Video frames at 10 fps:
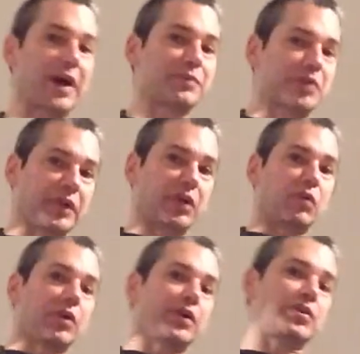I'm doing a
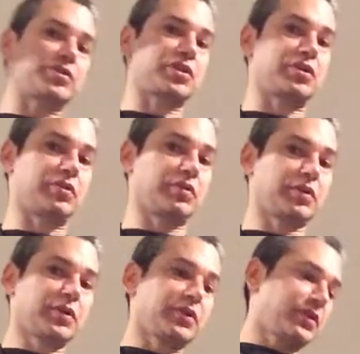Warrior
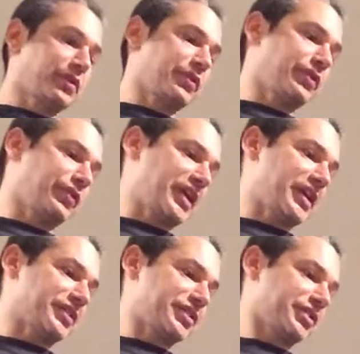Two,
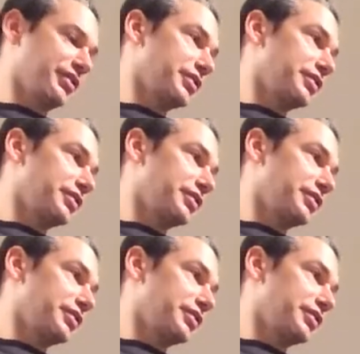this